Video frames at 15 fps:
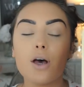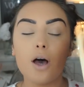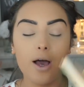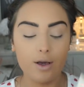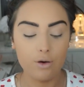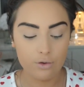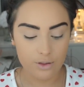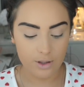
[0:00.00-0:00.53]

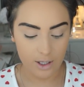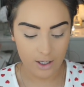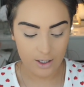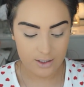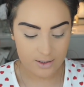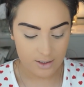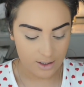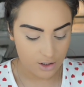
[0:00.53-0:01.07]
I got
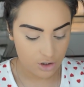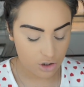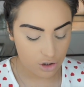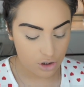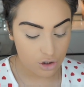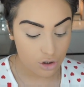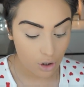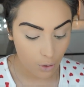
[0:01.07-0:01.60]
this, and it's
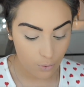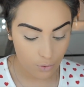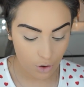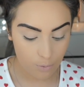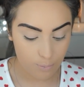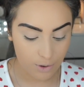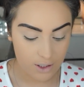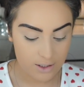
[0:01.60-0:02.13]
just so
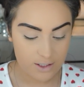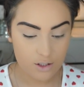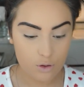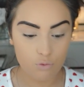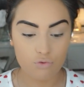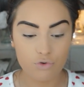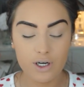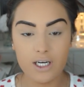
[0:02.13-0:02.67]
good because it's
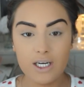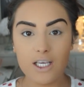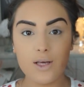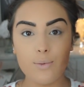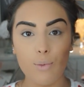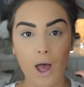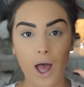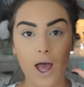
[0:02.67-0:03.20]
really
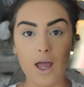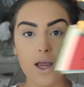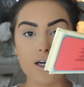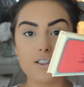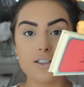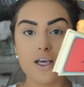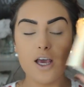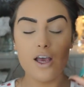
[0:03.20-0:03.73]

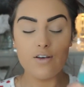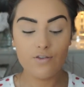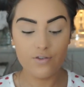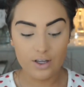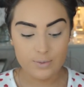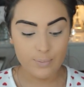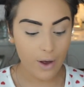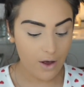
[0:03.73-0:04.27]
compact,
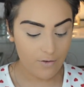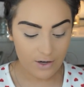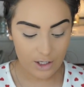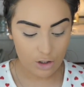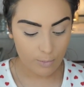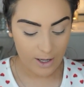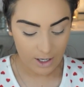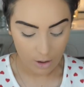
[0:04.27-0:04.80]
fits perfectly
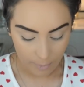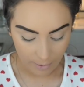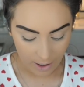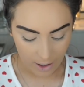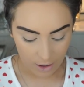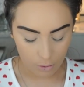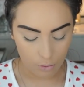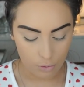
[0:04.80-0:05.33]
in your makeup
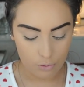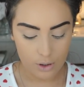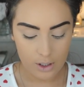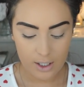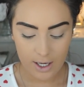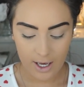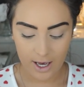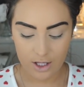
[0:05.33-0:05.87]
bag. Oh,
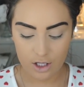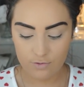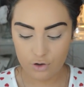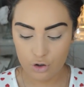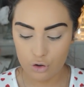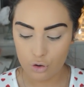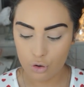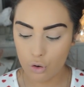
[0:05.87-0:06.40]
and you've
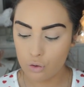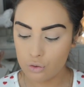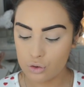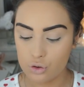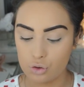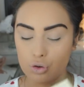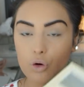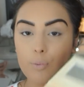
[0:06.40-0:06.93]
got your
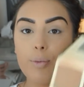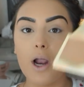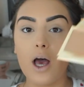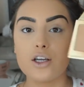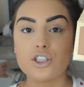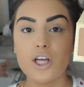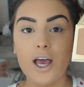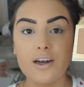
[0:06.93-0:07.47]
contour,
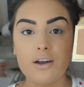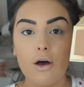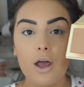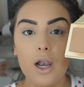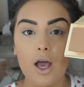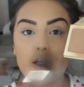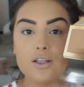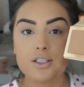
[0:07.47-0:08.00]
blush and
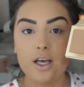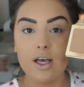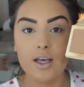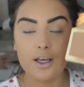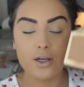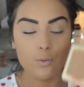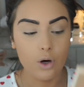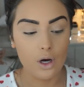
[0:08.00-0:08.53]
highlighter
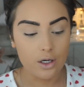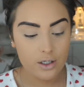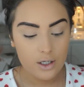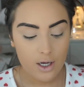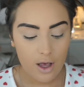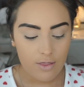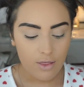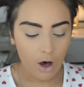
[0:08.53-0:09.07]
in one.
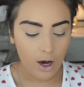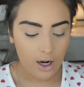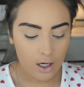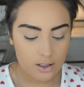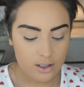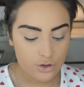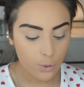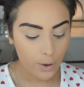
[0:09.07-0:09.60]
The
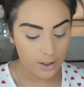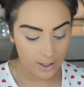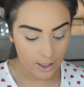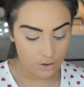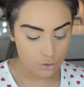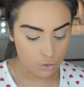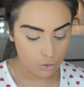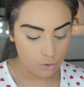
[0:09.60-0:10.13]
highlighter is quite
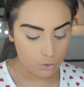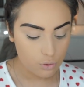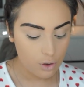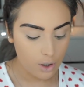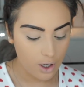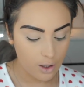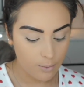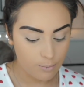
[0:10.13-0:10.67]
natural,
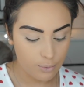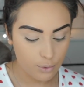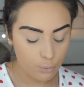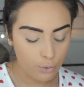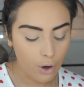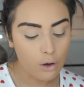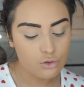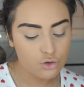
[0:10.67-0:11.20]

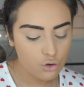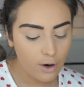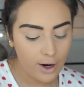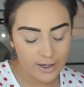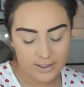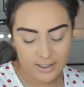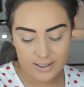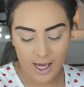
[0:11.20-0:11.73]
but I'll
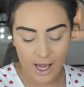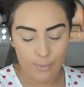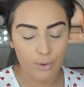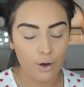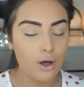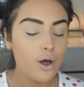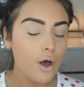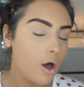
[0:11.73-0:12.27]
try it today,
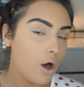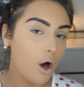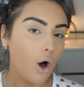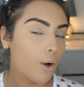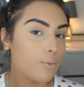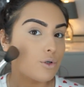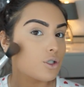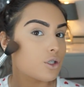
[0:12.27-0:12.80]
but
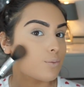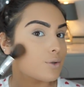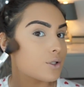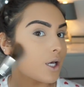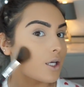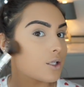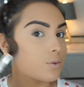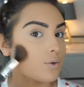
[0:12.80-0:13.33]
I'm just
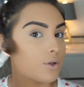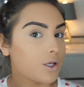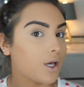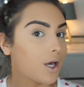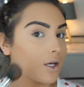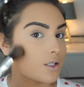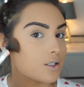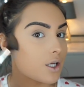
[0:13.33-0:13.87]
obsessed with the
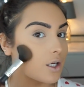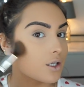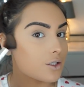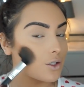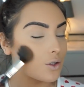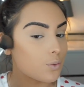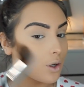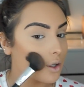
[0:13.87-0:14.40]

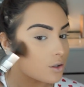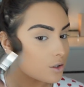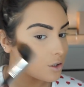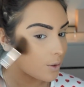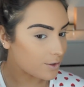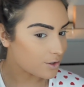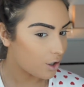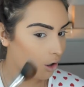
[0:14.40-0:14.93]
Anastasia one,
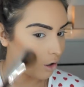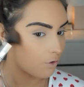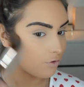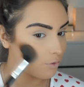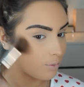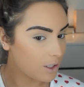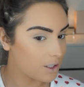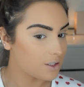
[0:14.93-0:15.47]
so it's hard
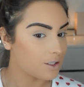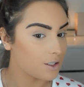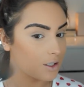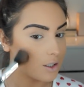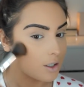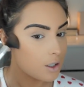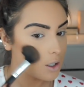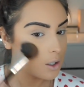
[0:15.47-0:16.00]
for me
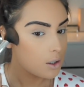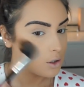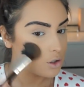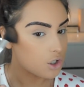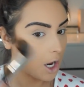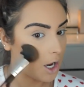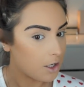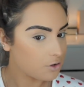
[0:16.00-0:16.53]
to
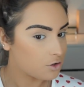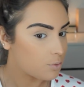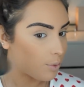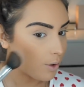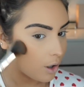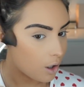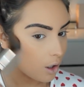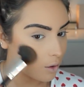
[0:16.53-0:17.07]
change.
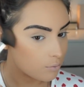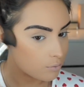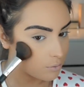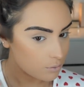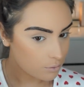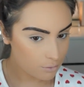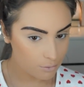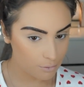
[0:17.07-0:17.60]

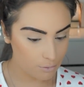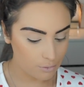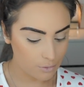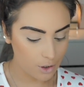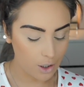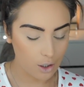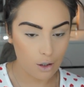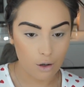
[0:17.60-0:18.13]
But
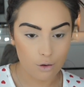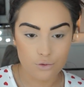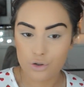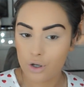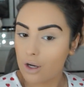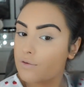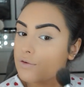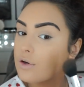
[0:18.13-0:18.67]
yeah, I'll
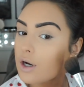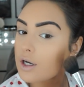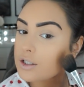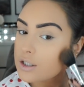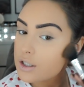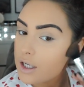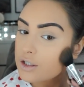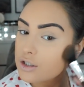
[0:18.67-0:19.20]
try it for you
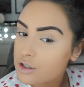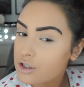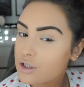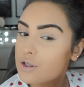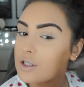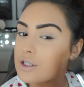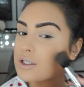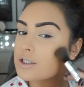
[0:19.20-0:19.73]
guys today just so
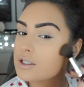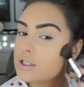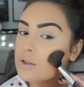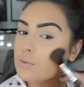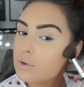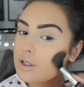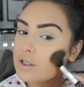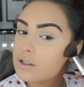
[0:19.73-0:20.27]
you can see
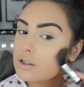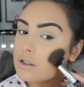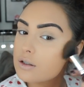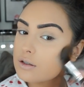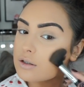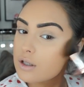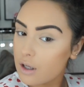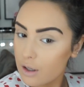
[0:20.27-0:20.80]
what it
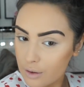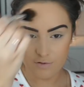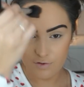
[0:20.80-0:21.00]
looks like.